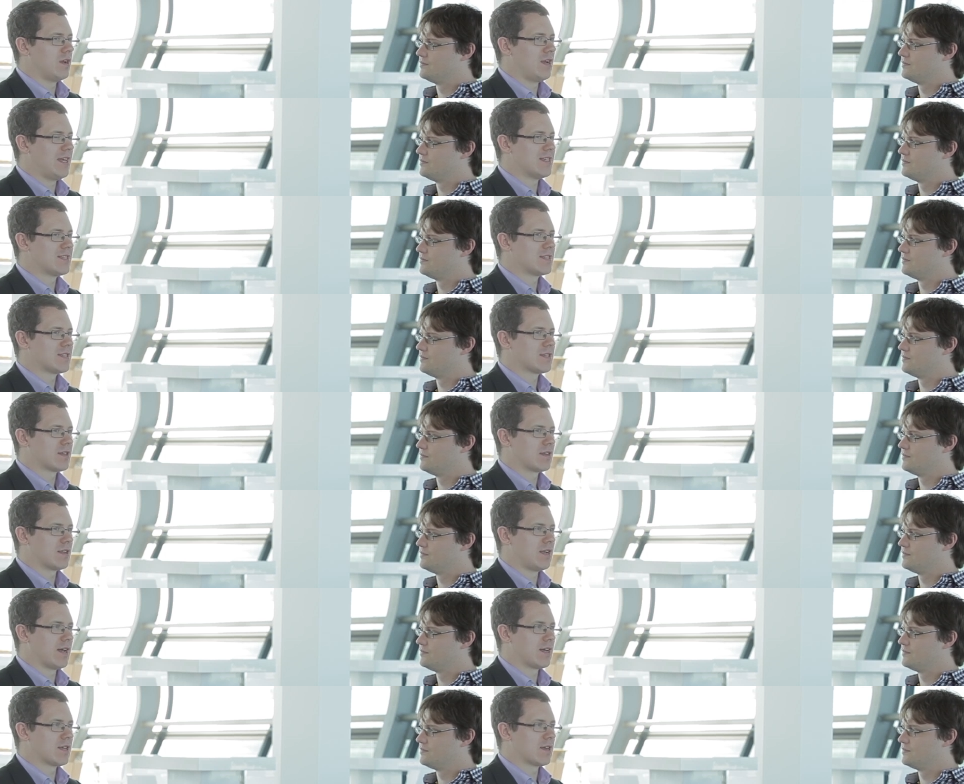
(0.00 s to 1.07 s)
Speaker 1: lists
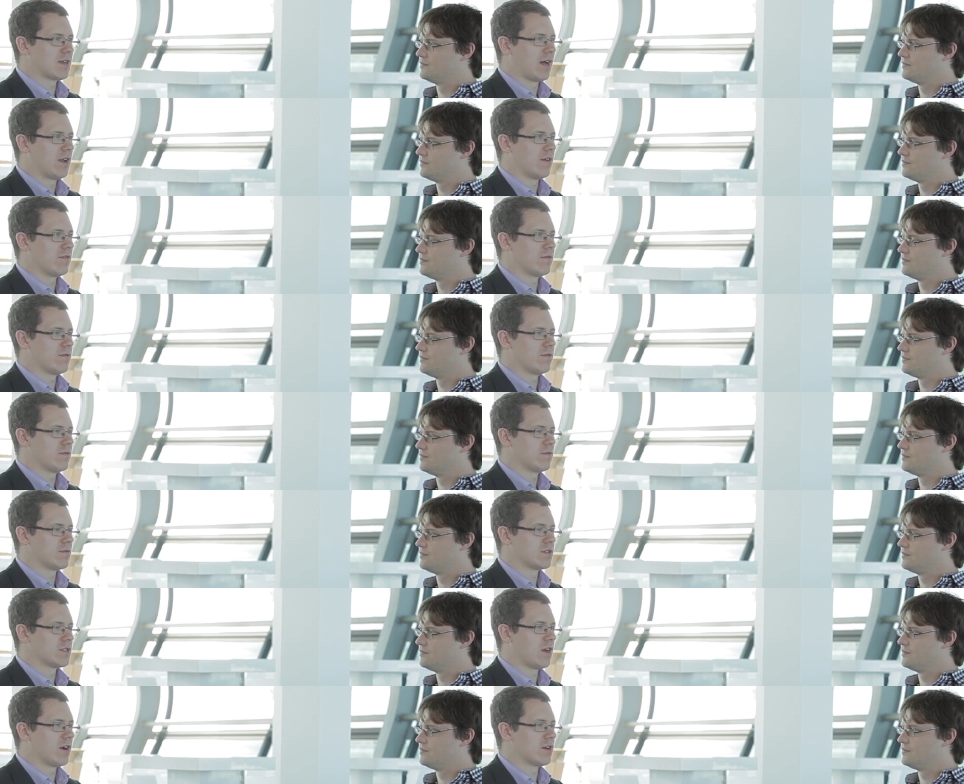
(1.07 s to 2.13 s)
like kind of
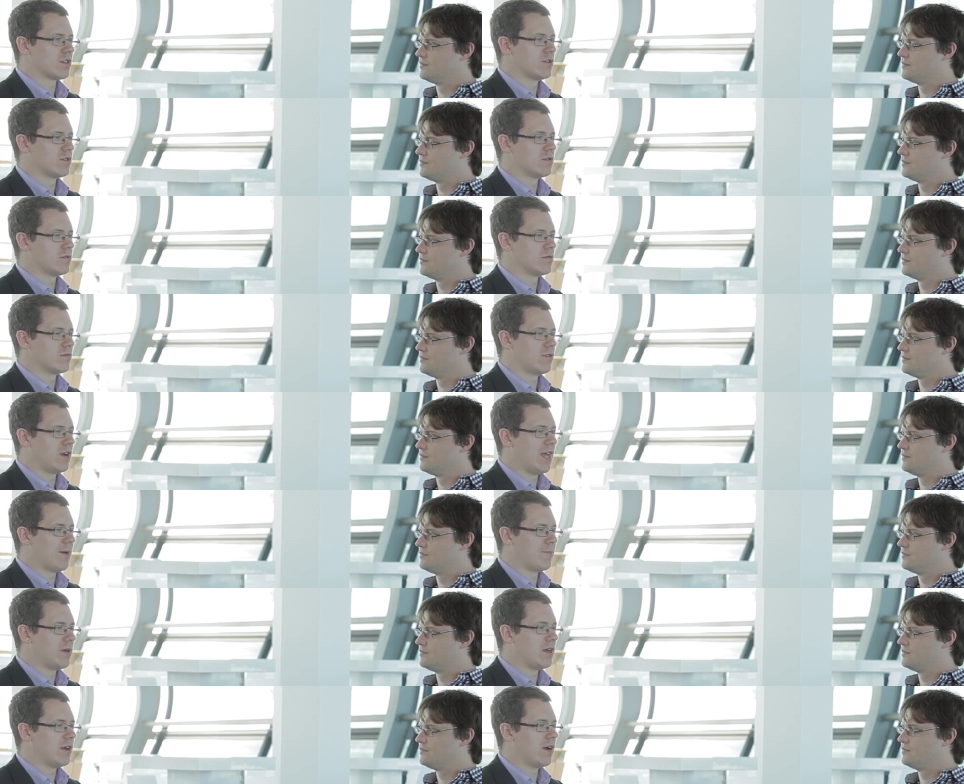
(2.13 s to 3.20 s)
start to really
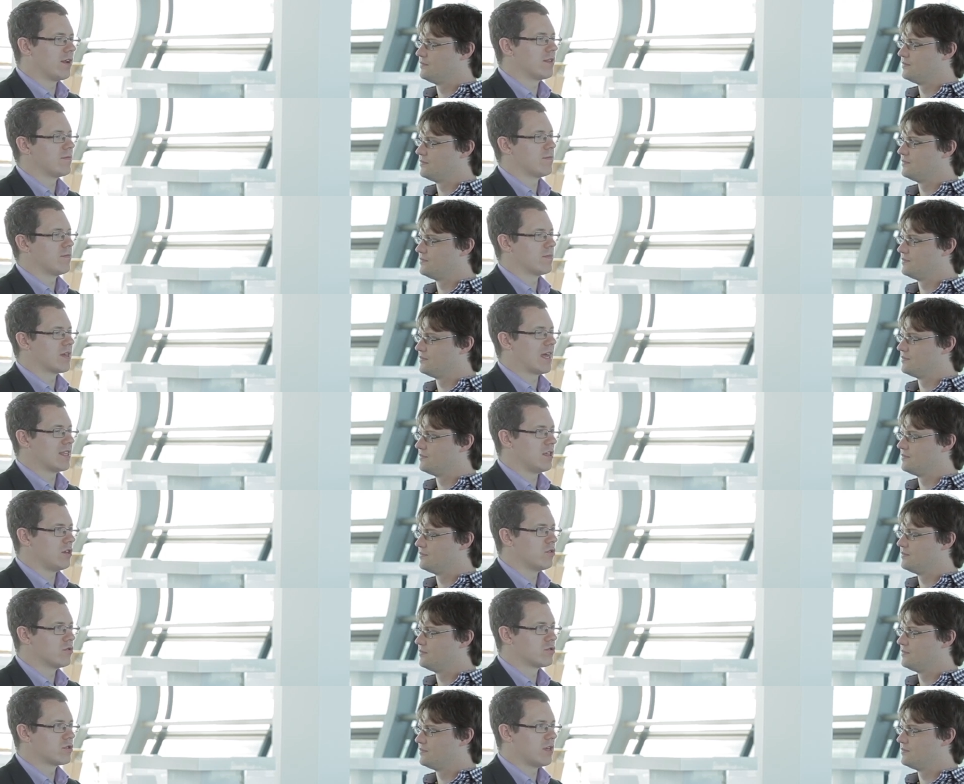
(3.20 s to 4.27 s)
appear and get
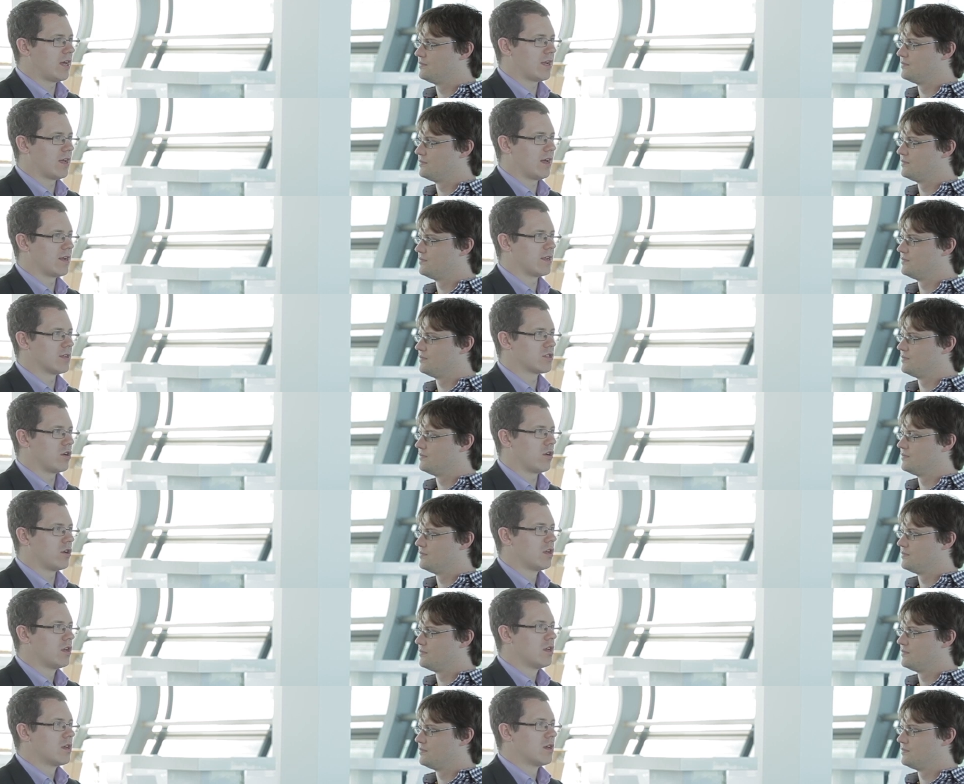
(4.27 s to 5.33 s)
used and, and uh, so on,
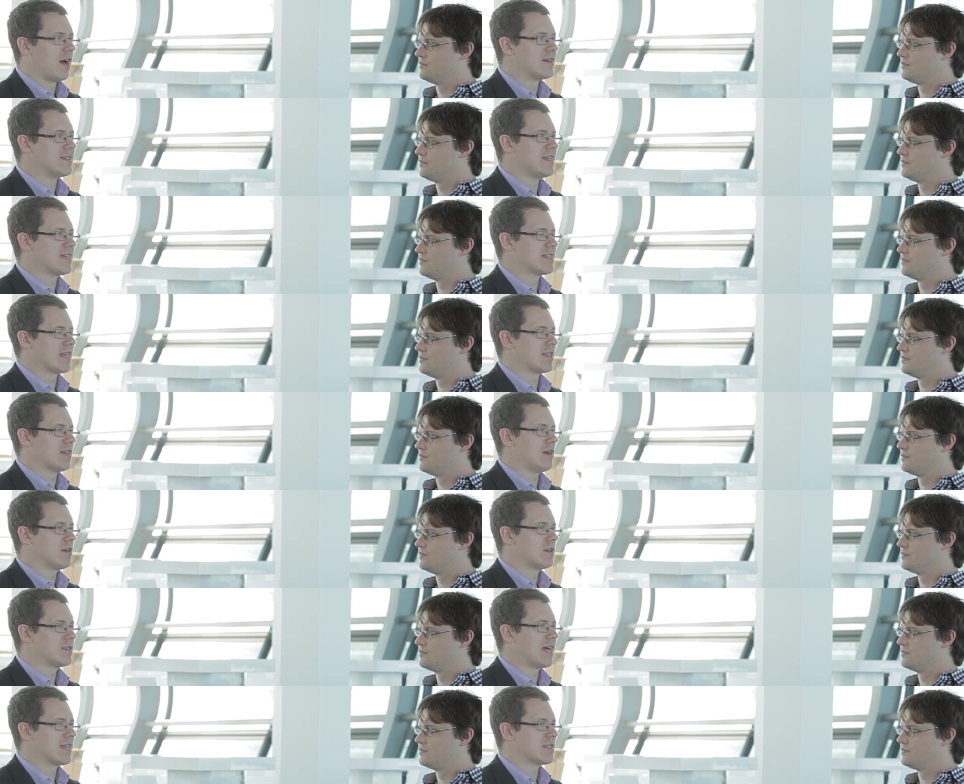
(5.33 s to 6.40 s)
I think that,
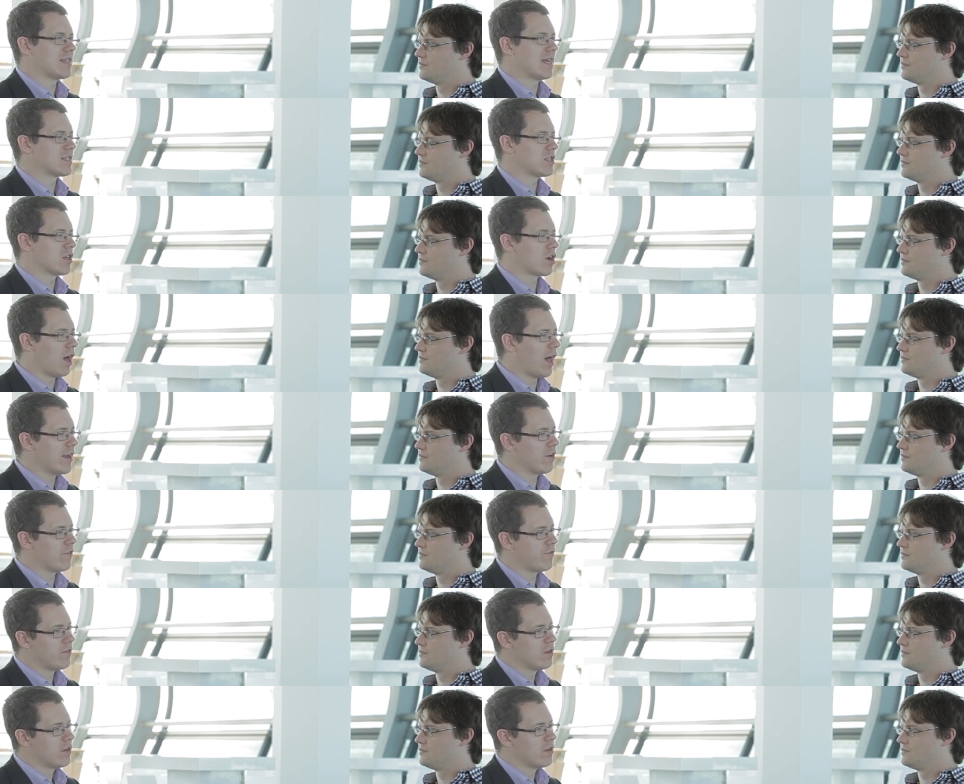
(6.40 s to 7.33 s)
that that's the kind of